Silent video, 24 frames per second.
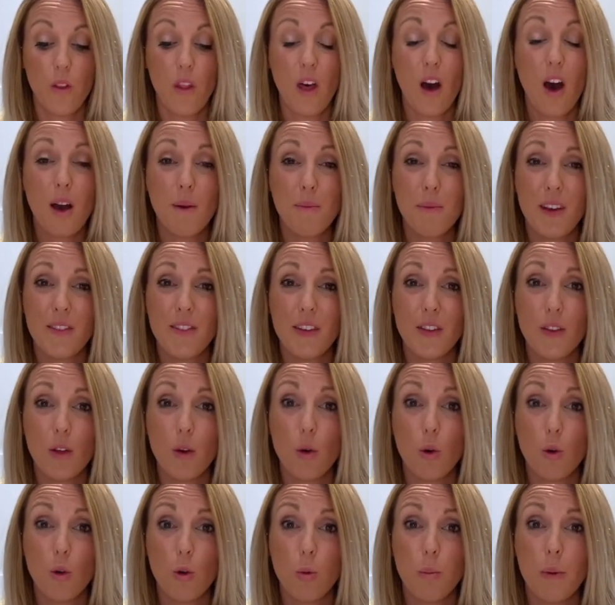I'm loving the
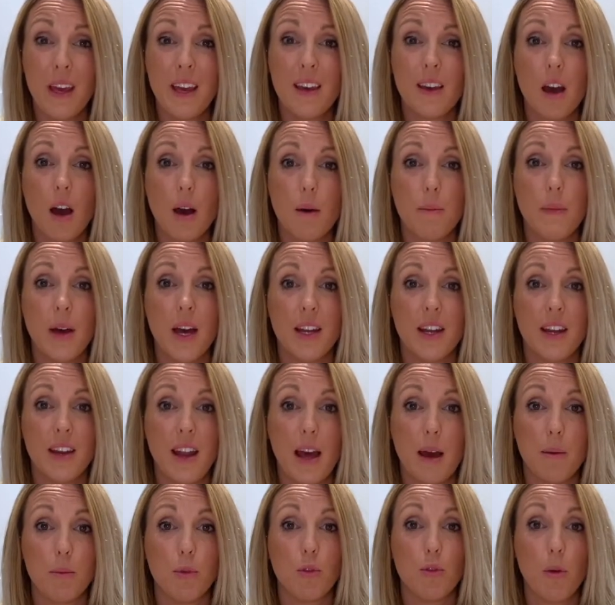Oral-B Gum and
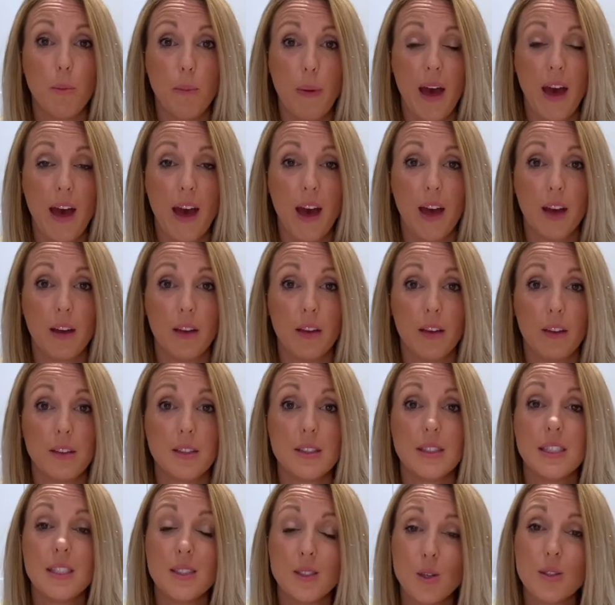Enamel Repair.
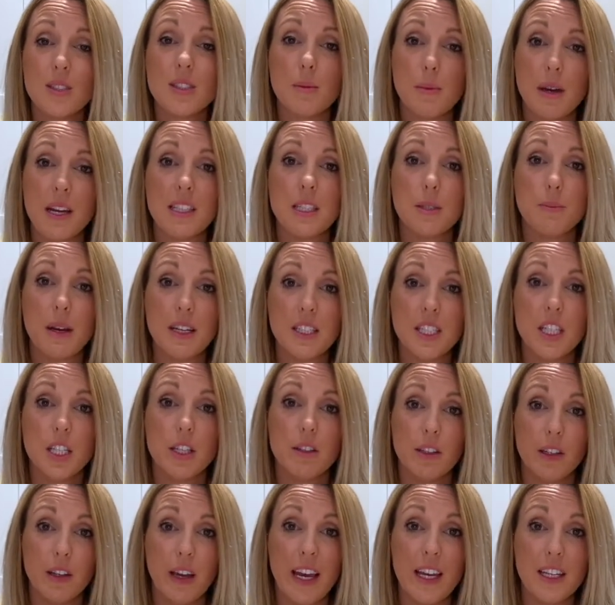This has got some
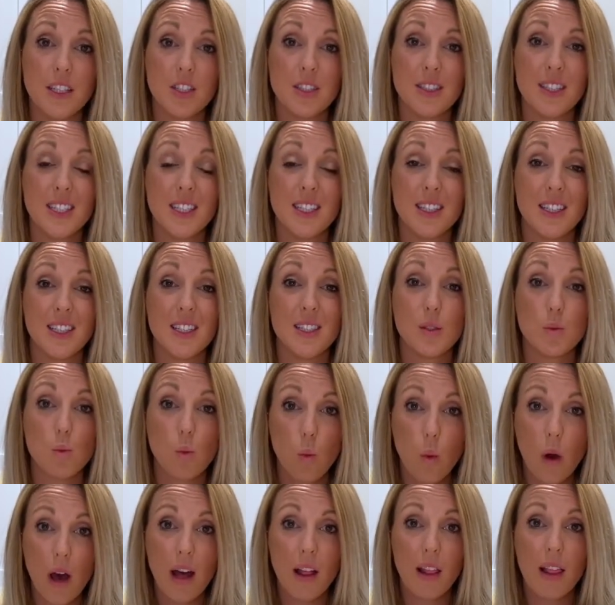antibacterial agents in it as
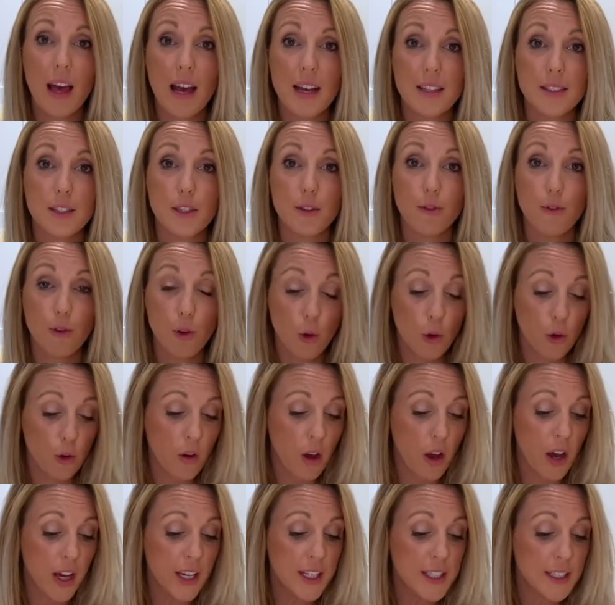well as the
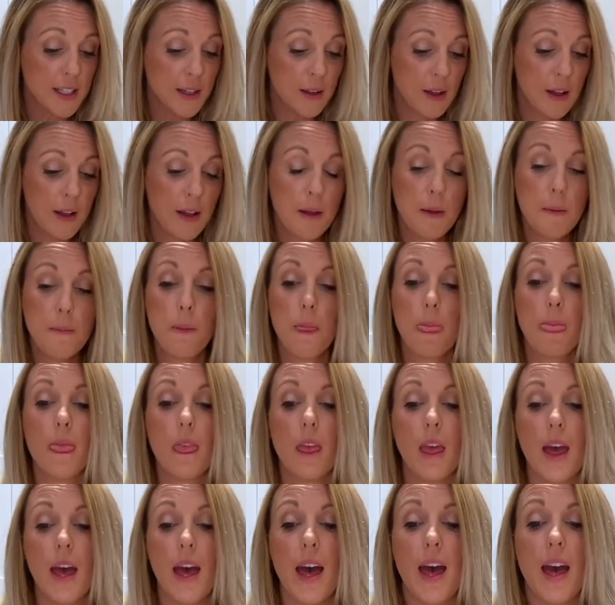fluoride.
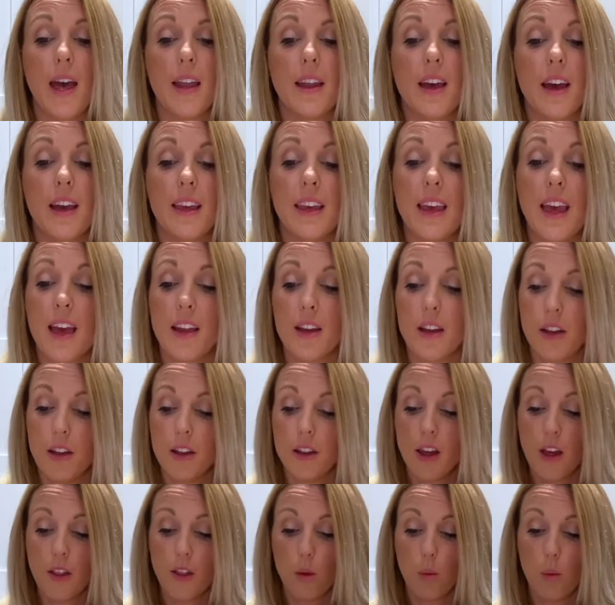And again,
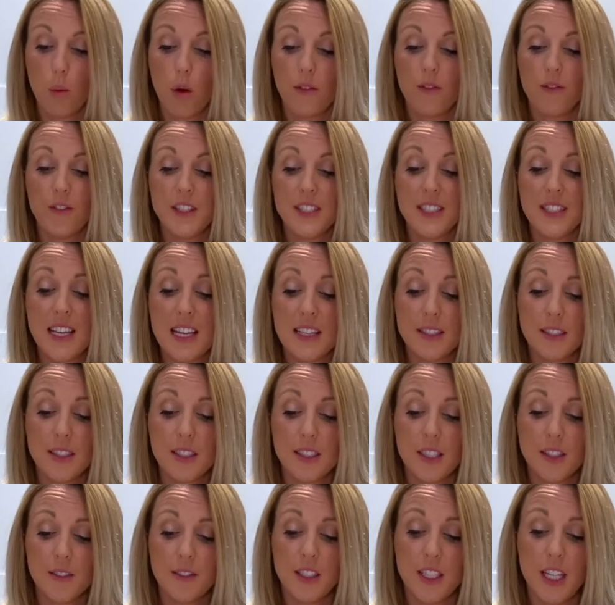another one for
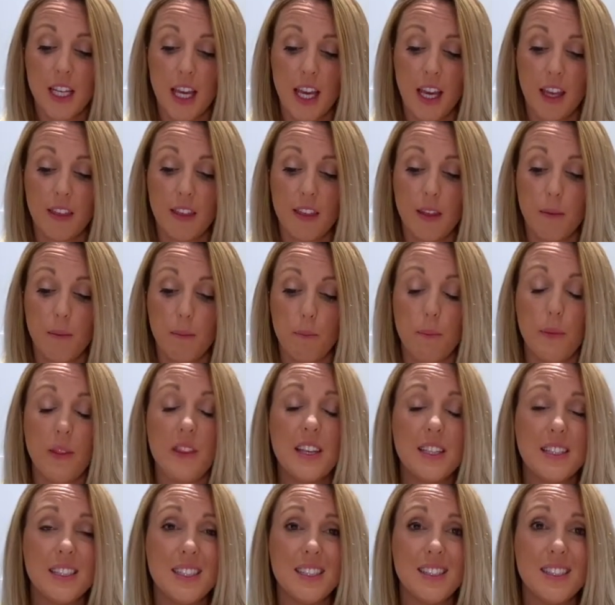sensitive teeth.
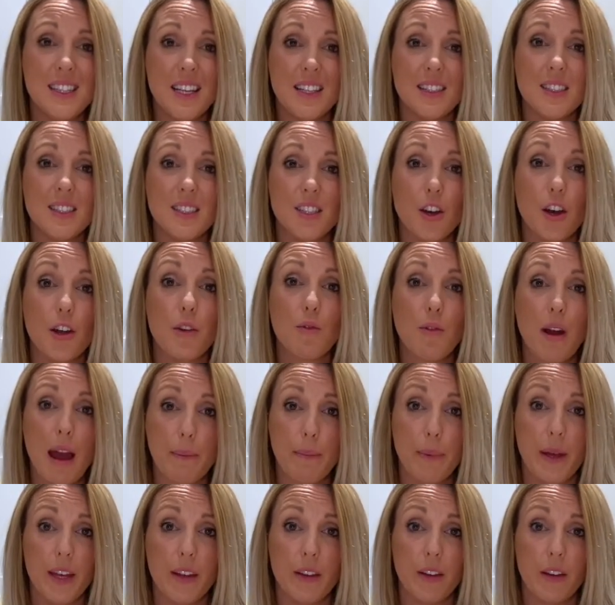This is Sensodyne
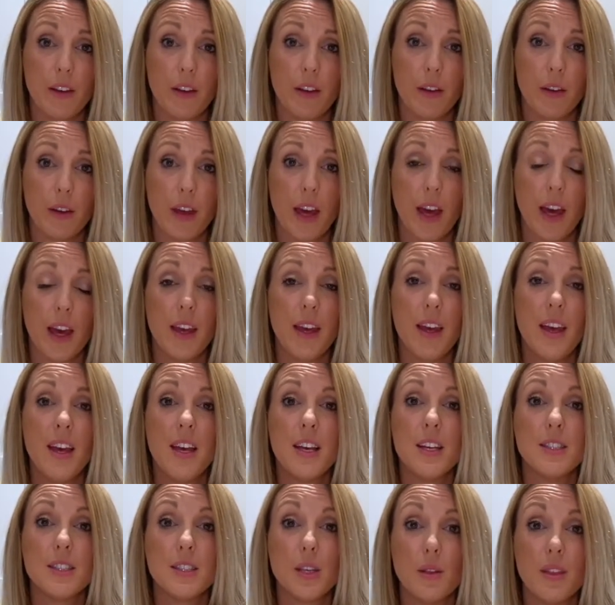Rapid, okay?
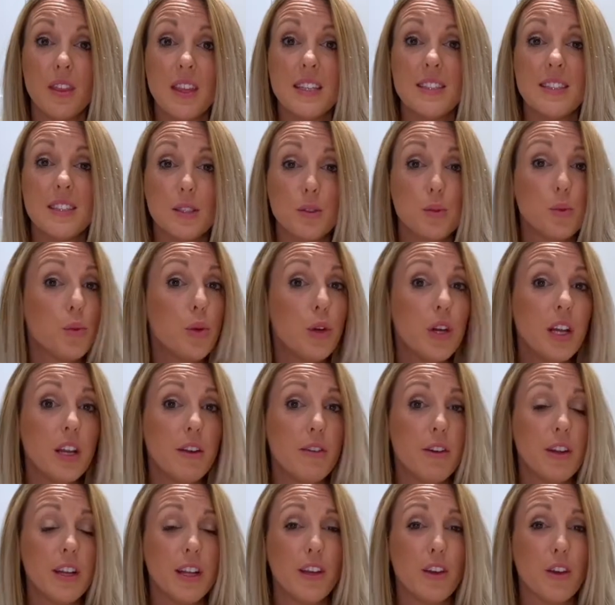So this is really,
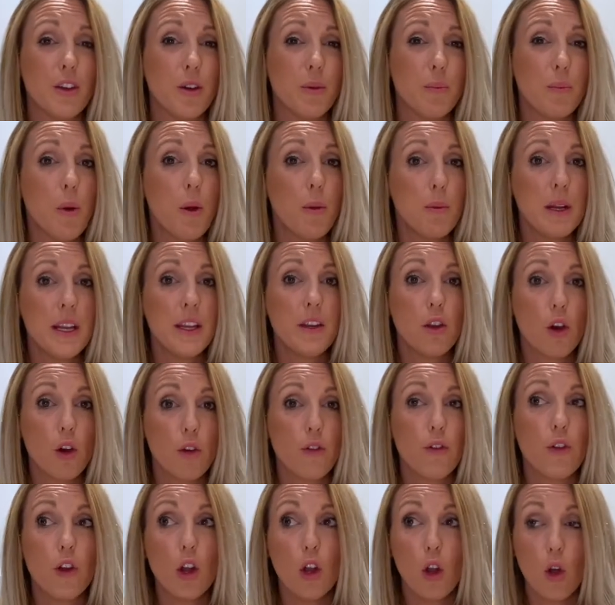really good. Probably not
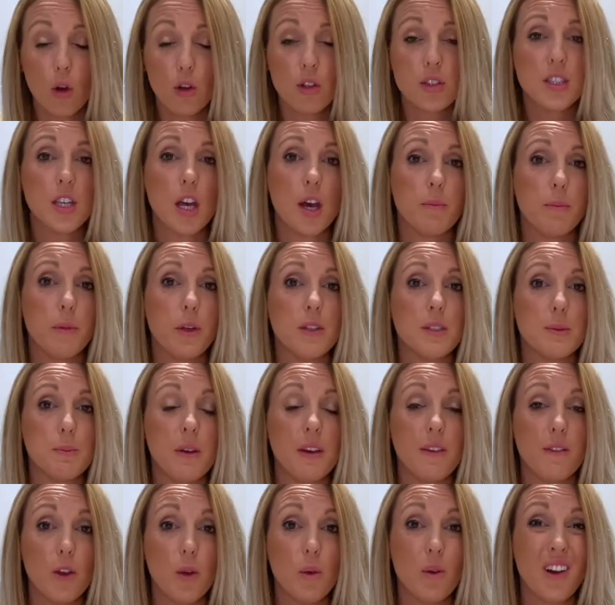for long-term use, but
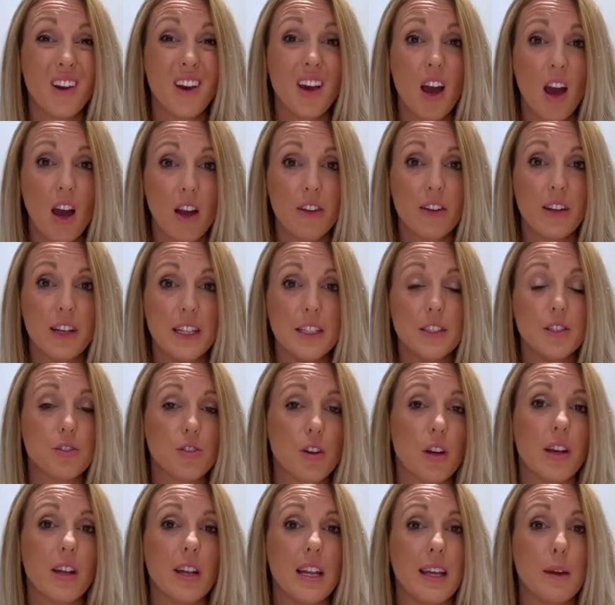if you are currently
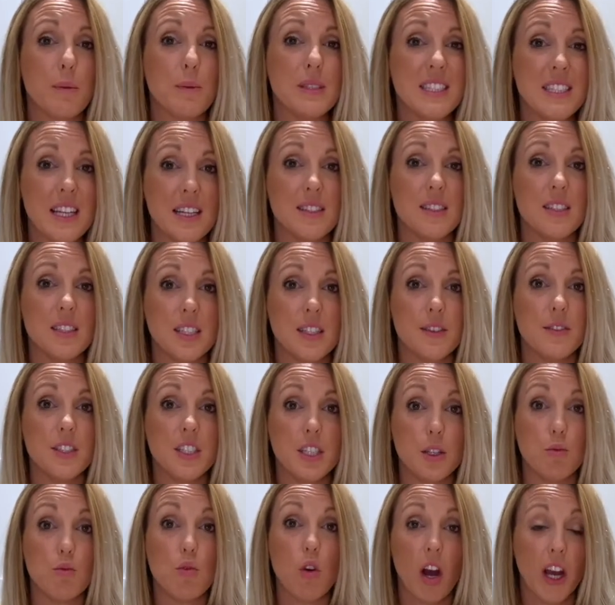struggling with
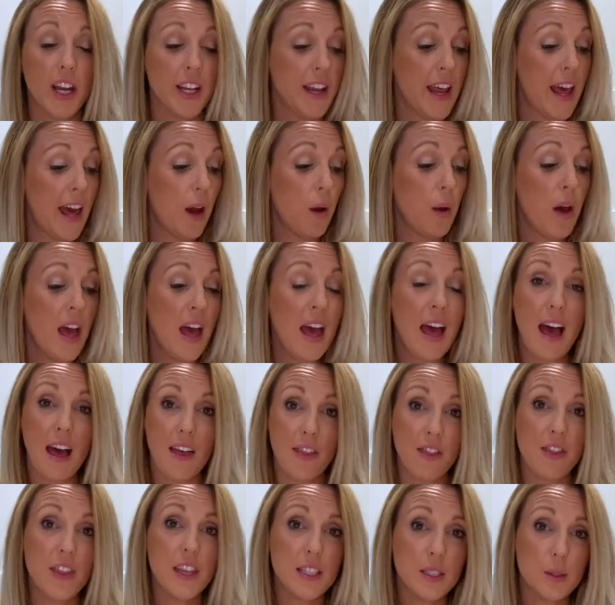sensitivity right now
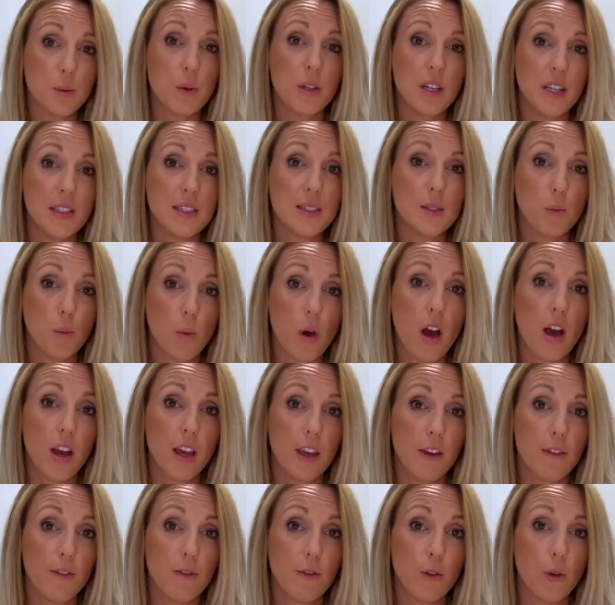and this one isn't
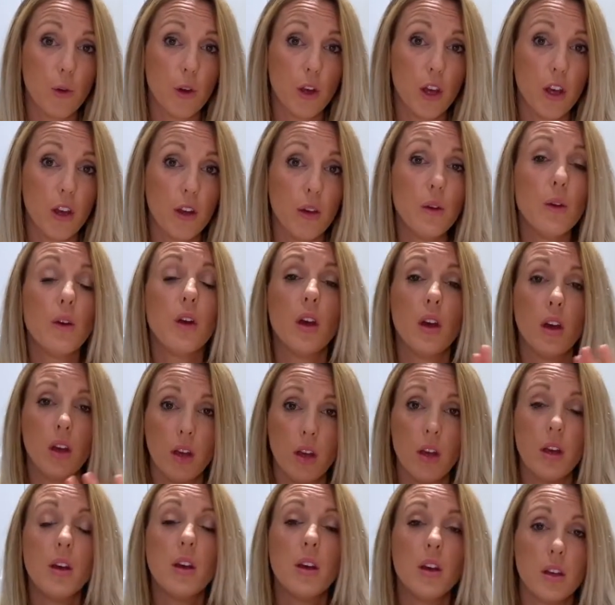working for you,
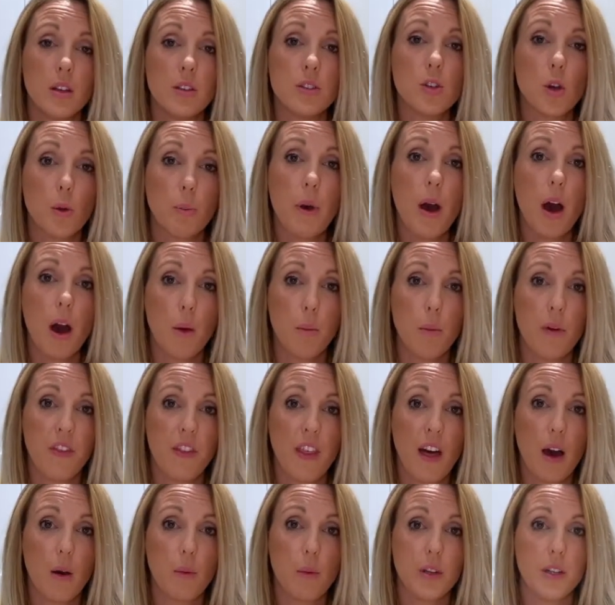top it up with
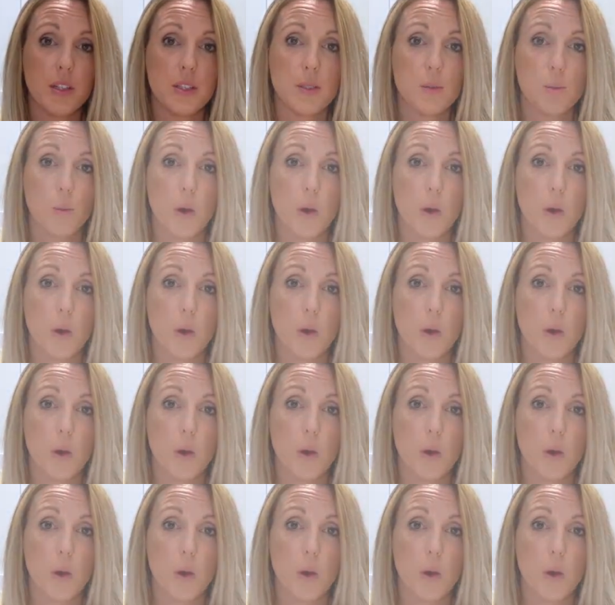that one as